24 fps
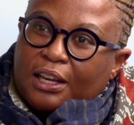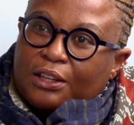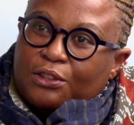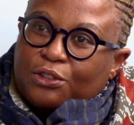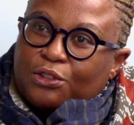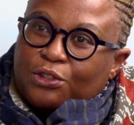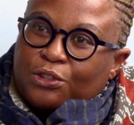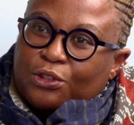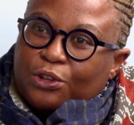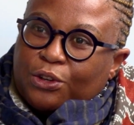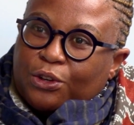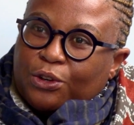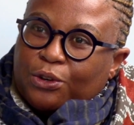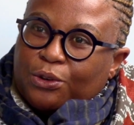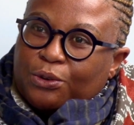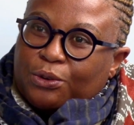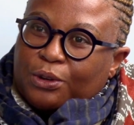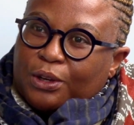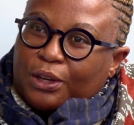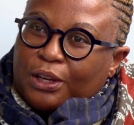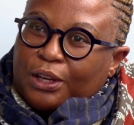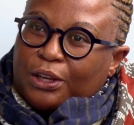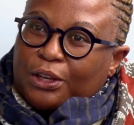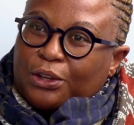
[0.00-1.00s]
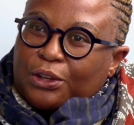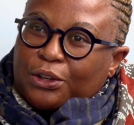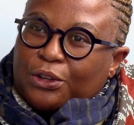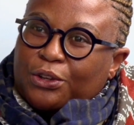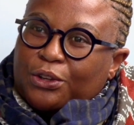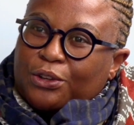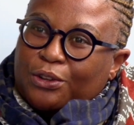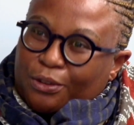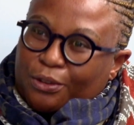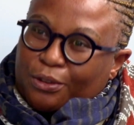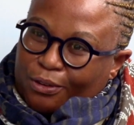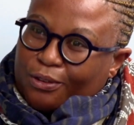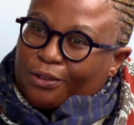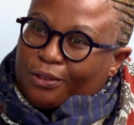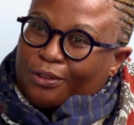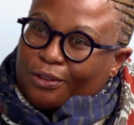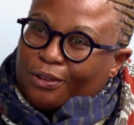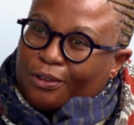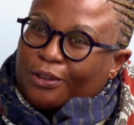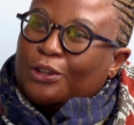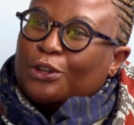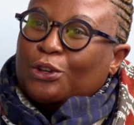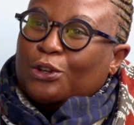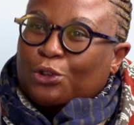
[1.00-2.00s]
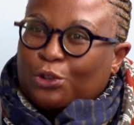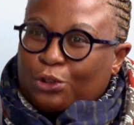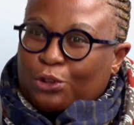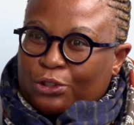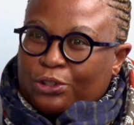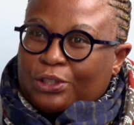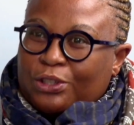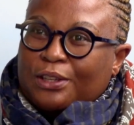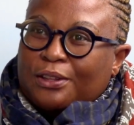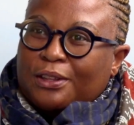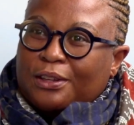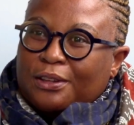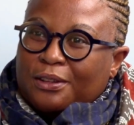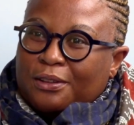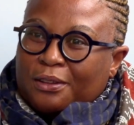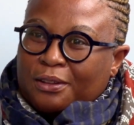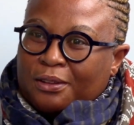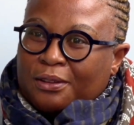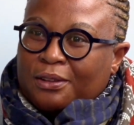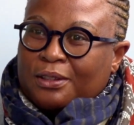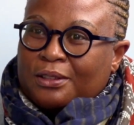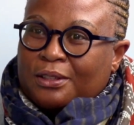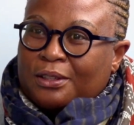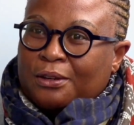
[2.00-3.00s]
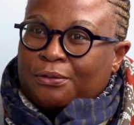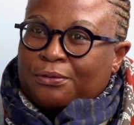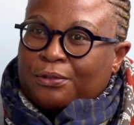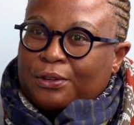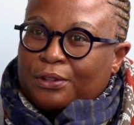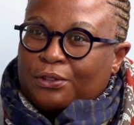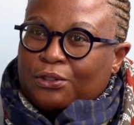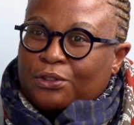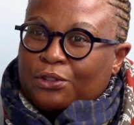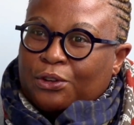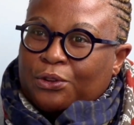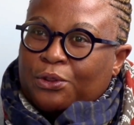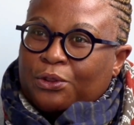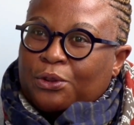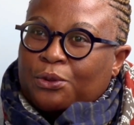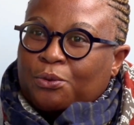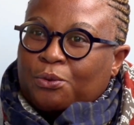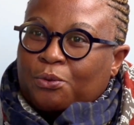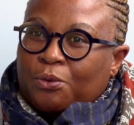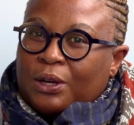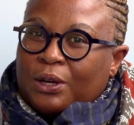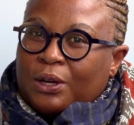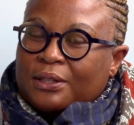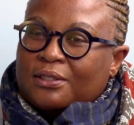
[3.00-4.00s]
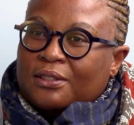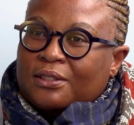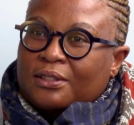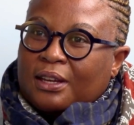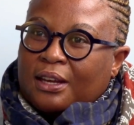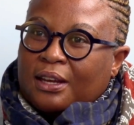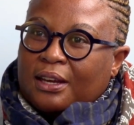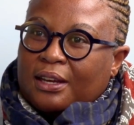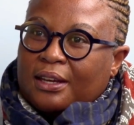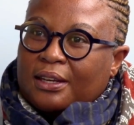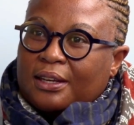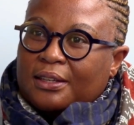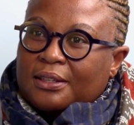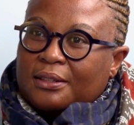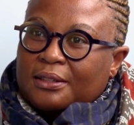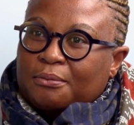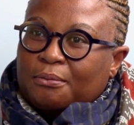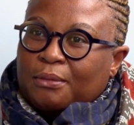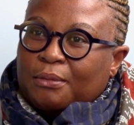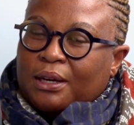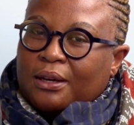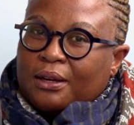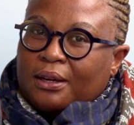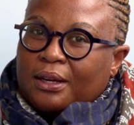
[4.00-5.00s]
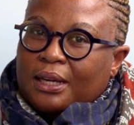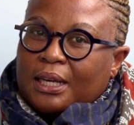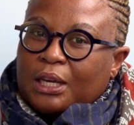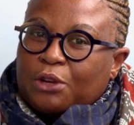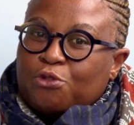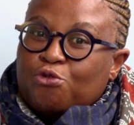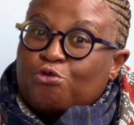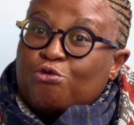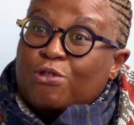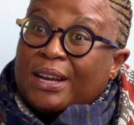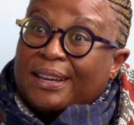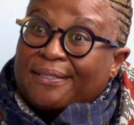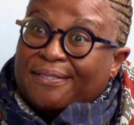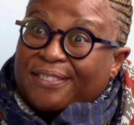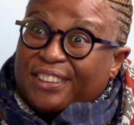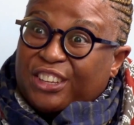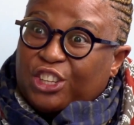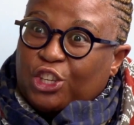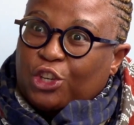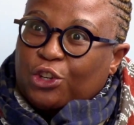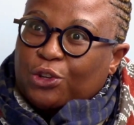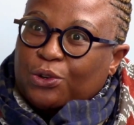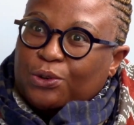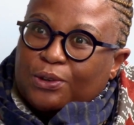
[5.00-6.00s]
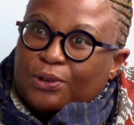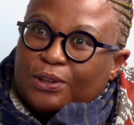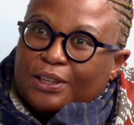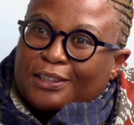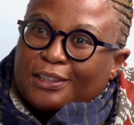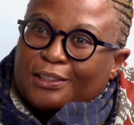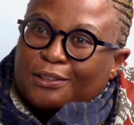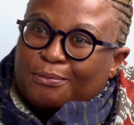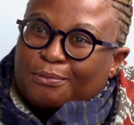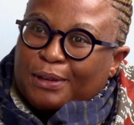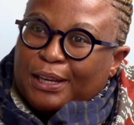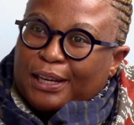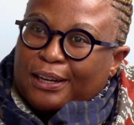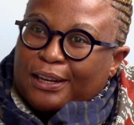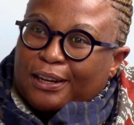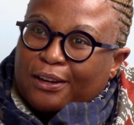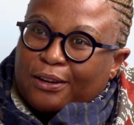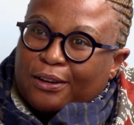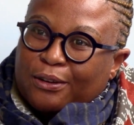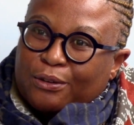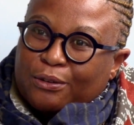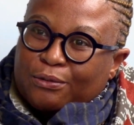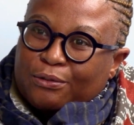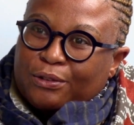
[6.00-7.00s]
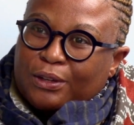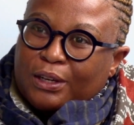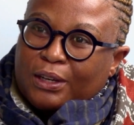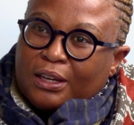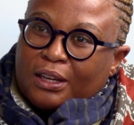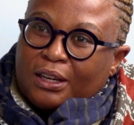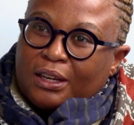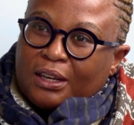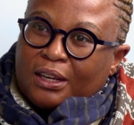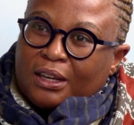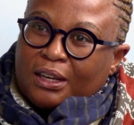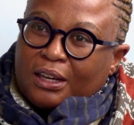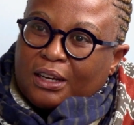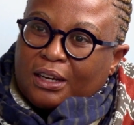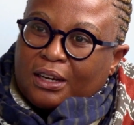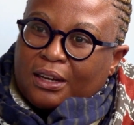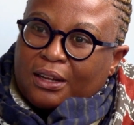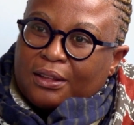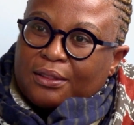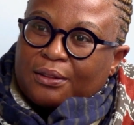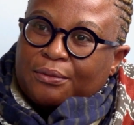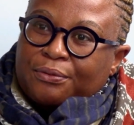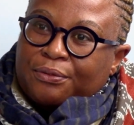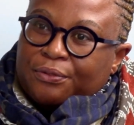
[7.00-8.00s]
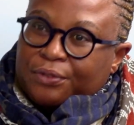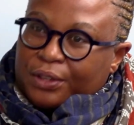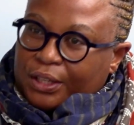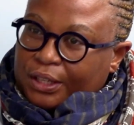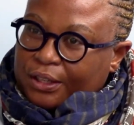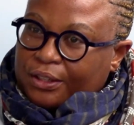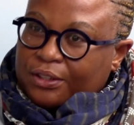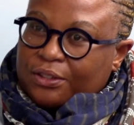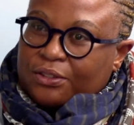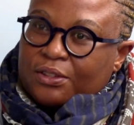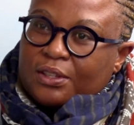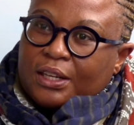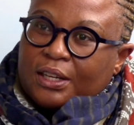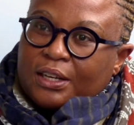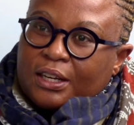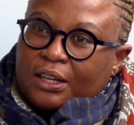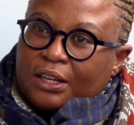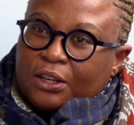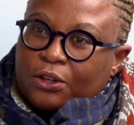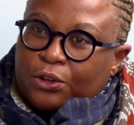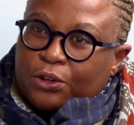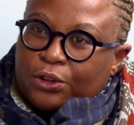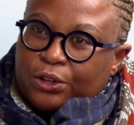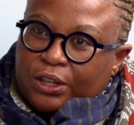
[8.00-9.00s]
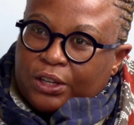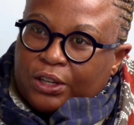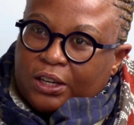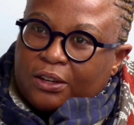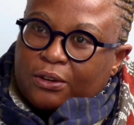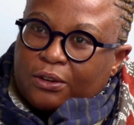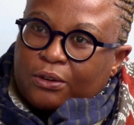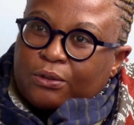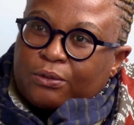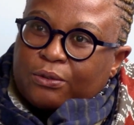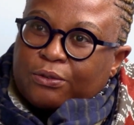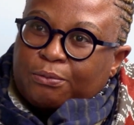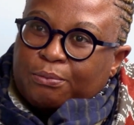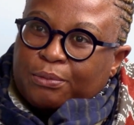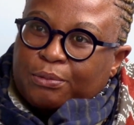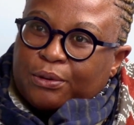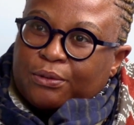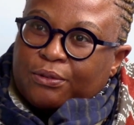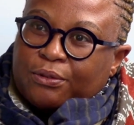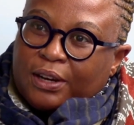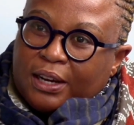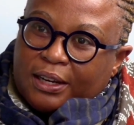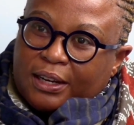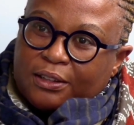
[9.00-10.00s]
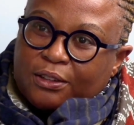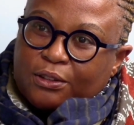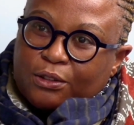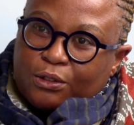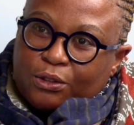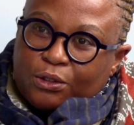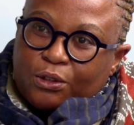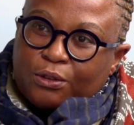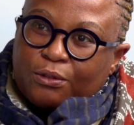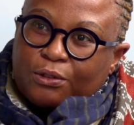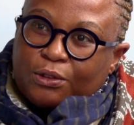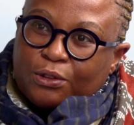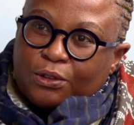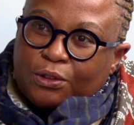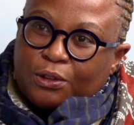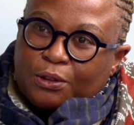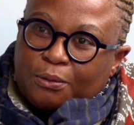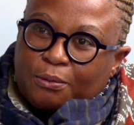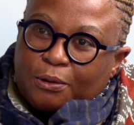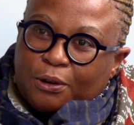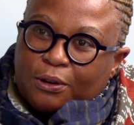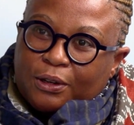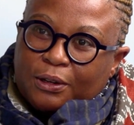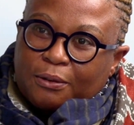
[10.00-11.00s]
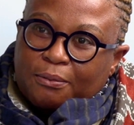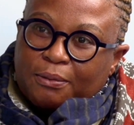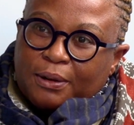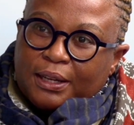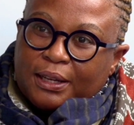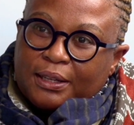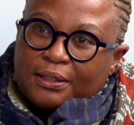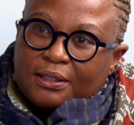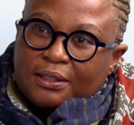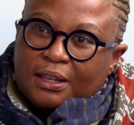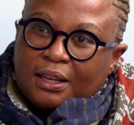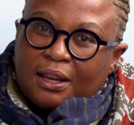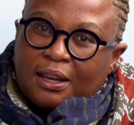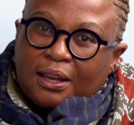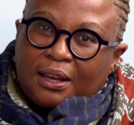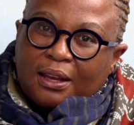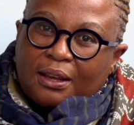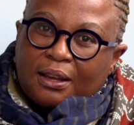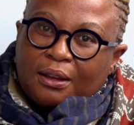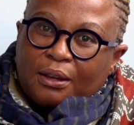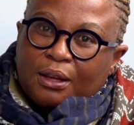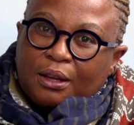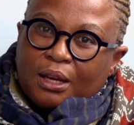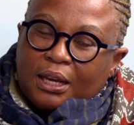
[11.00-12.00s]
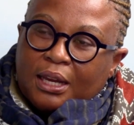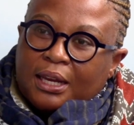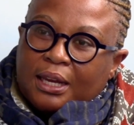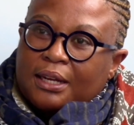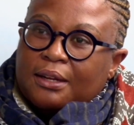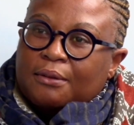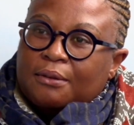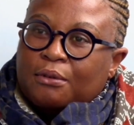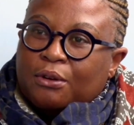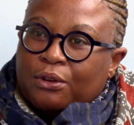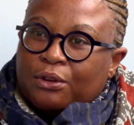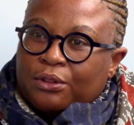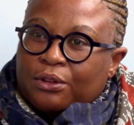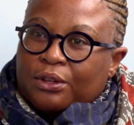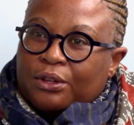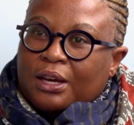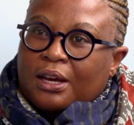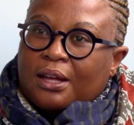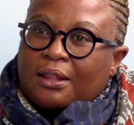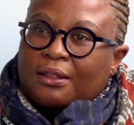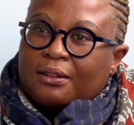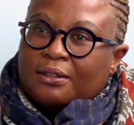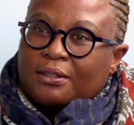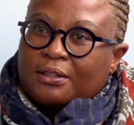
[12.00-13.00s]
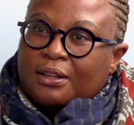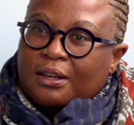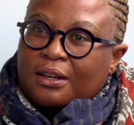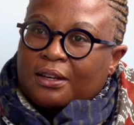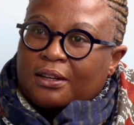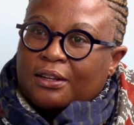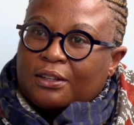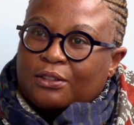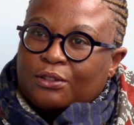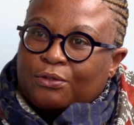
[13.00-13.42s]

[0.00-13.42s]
And so you see the difference. On the one side, my revenue is made out of the fees that I earn out of providing the service to the marketplace. And on the other side,